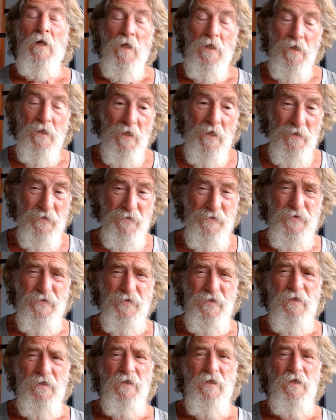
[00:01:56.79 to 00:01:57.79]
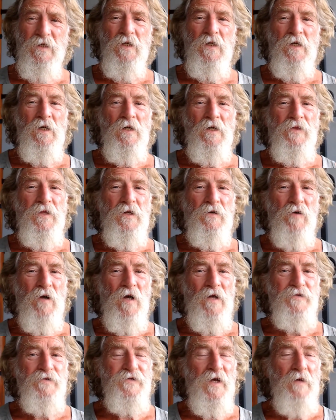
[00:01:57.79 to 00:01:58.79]
Yes, there
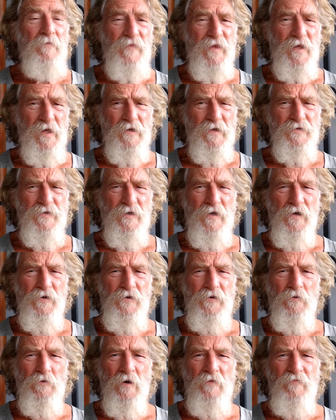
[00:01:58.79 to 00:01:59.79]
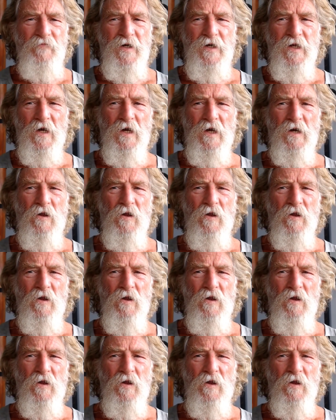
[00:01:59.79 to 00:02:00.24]
are some things I do every day,